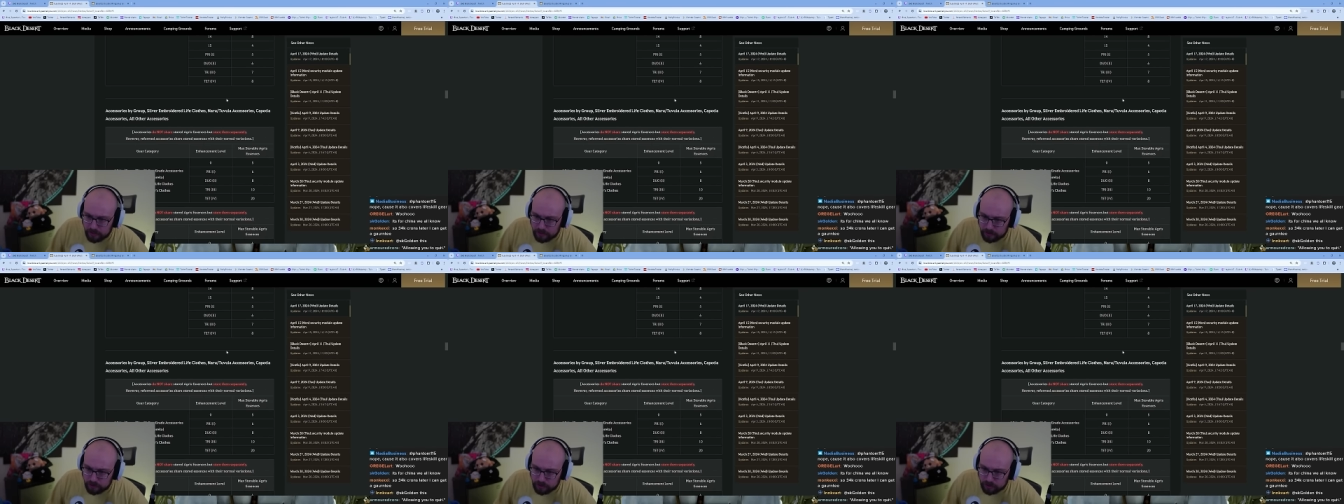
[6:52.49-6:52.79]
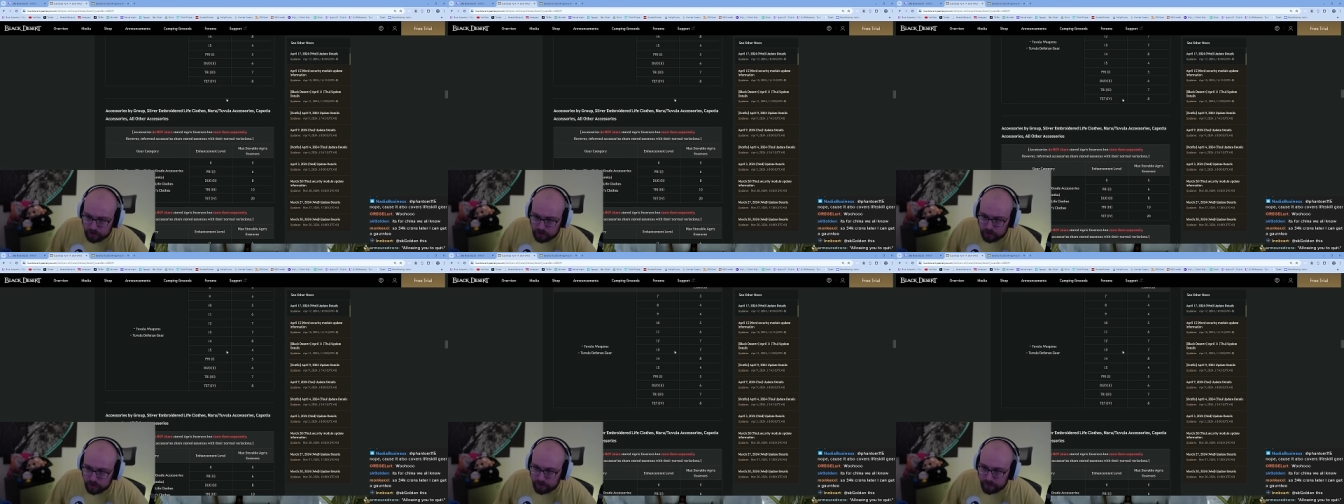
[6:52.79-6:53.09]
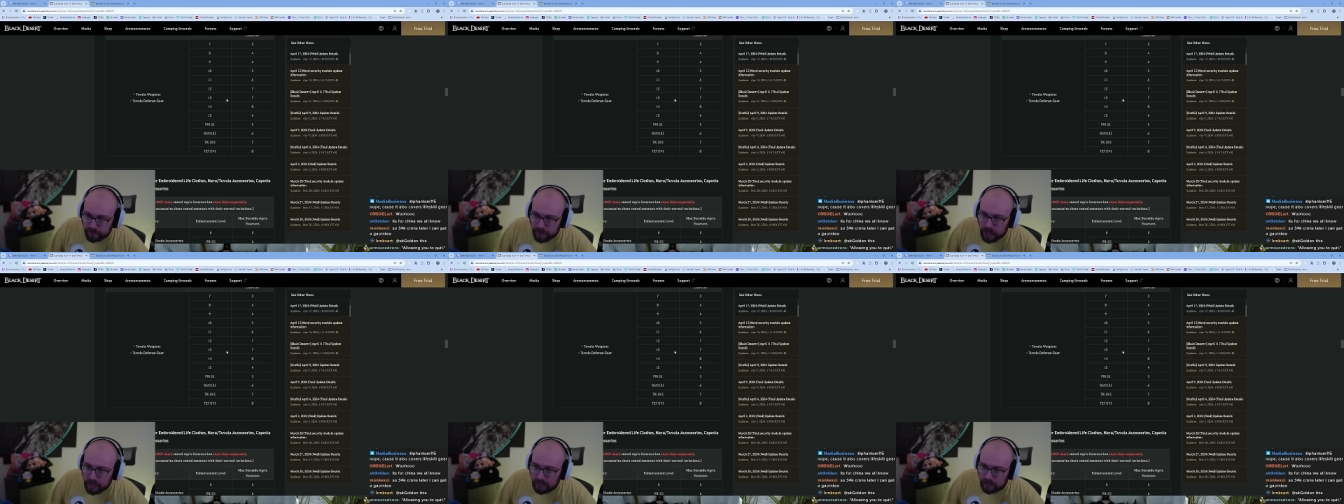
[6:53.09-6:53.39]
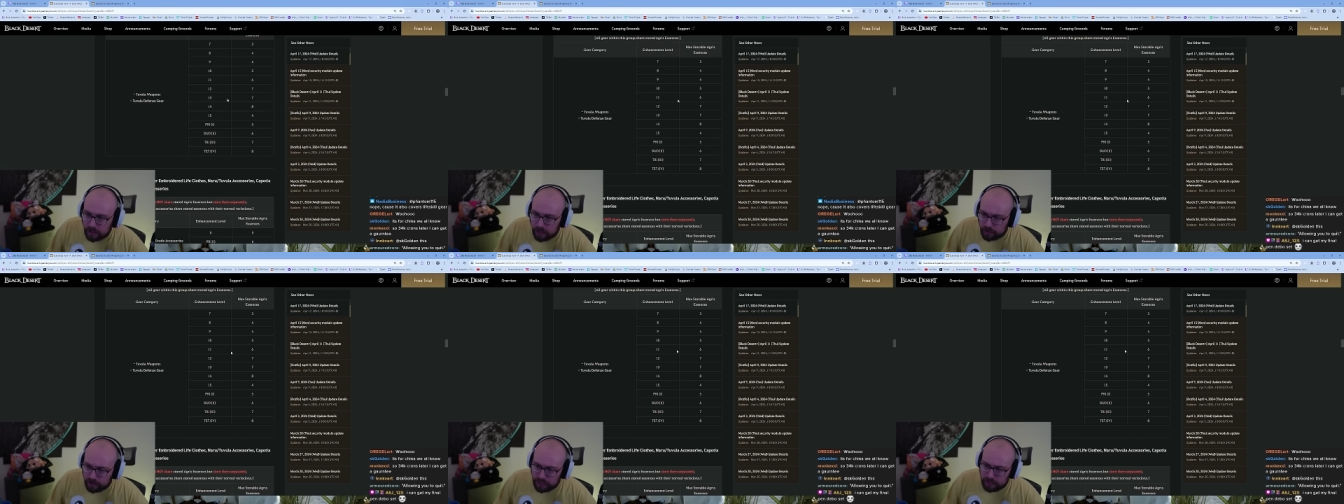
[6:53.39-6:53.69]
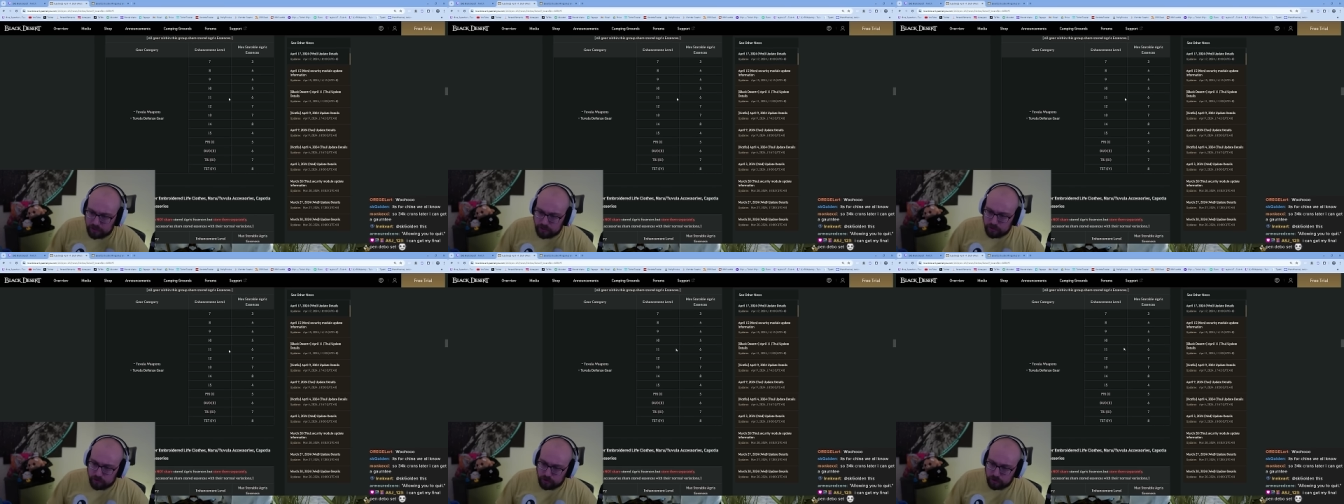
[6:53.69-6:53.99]
This is Tuvala. Okay,
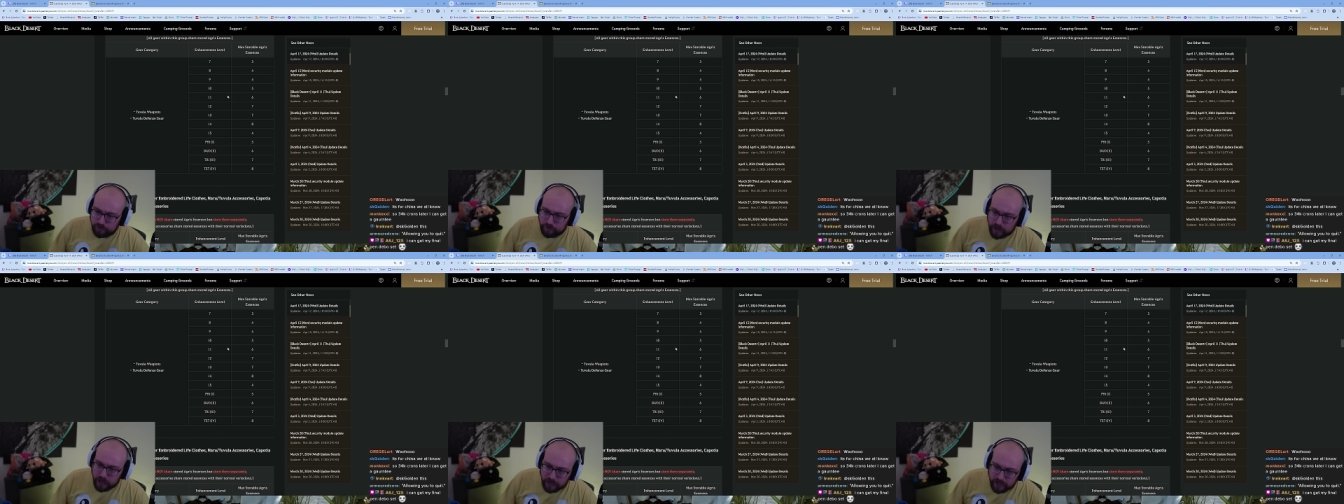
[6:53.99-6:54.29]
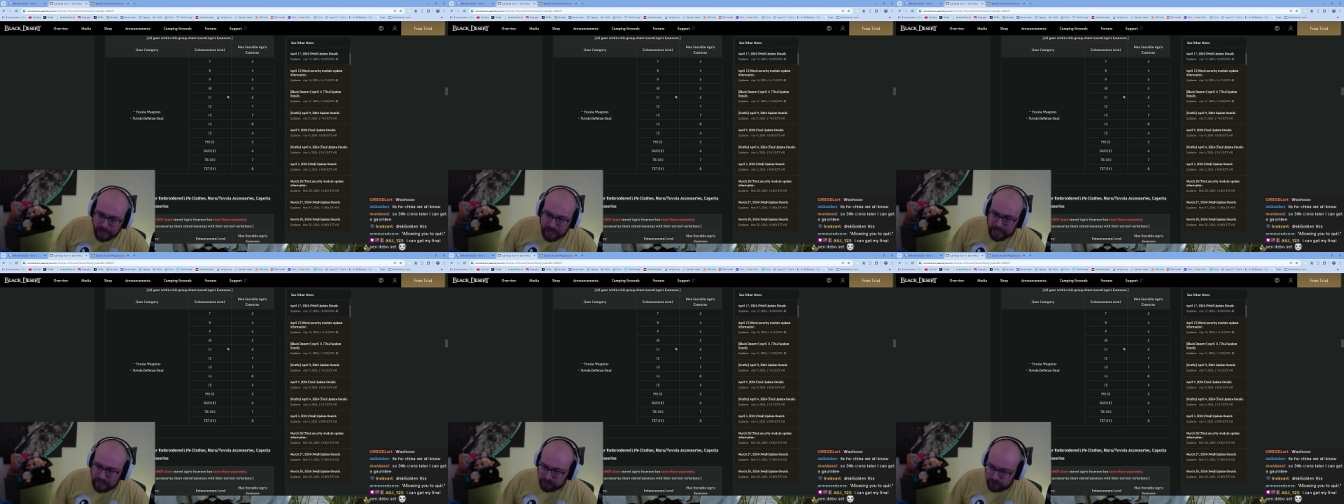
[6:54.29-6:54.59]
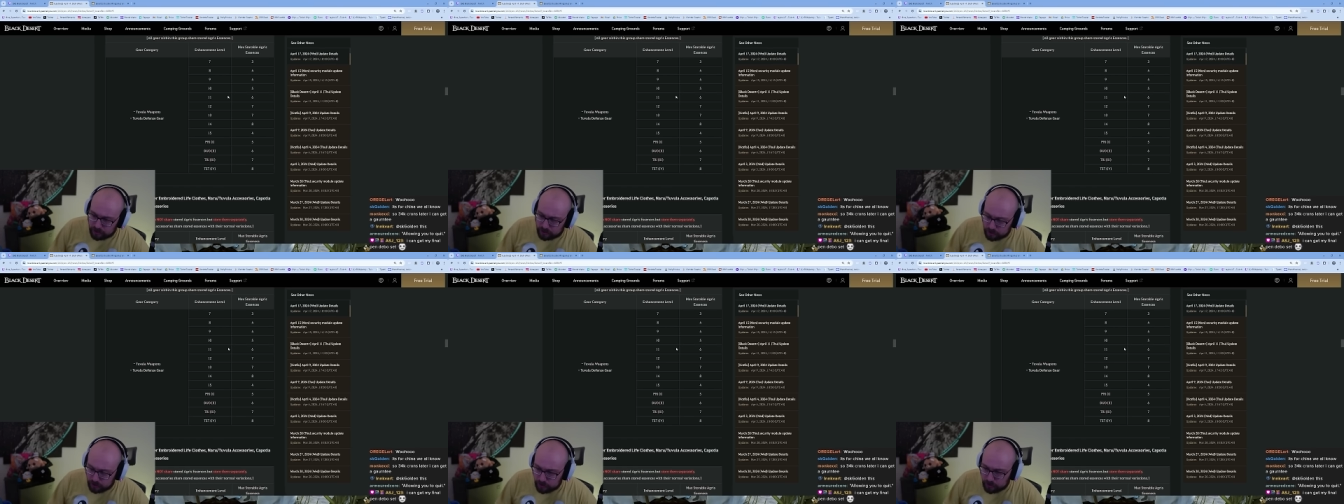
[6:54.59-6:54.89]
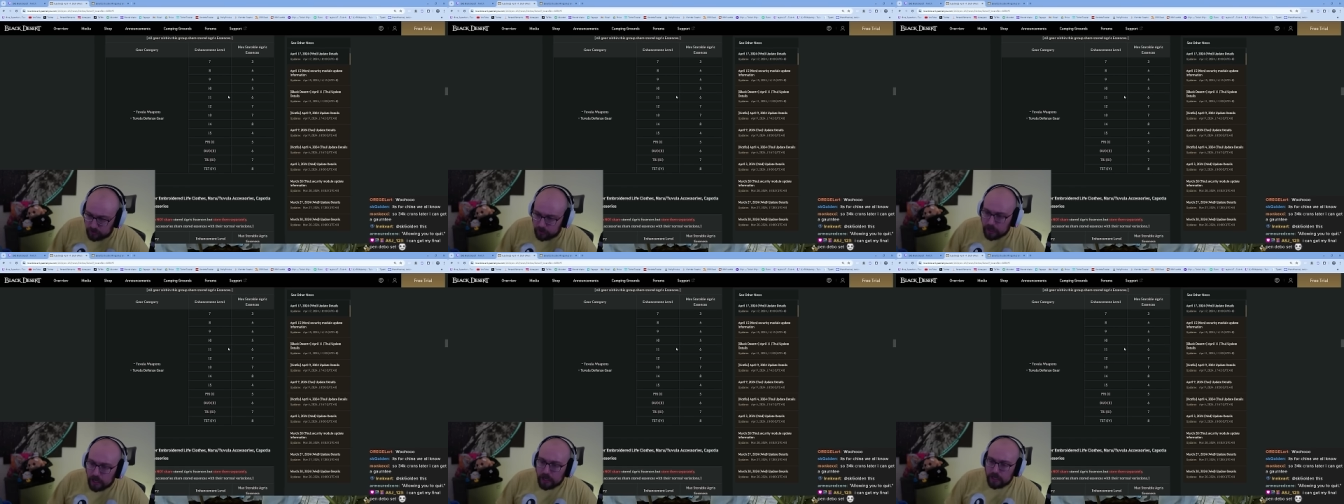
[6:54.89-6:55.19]
so Tuvala has it too.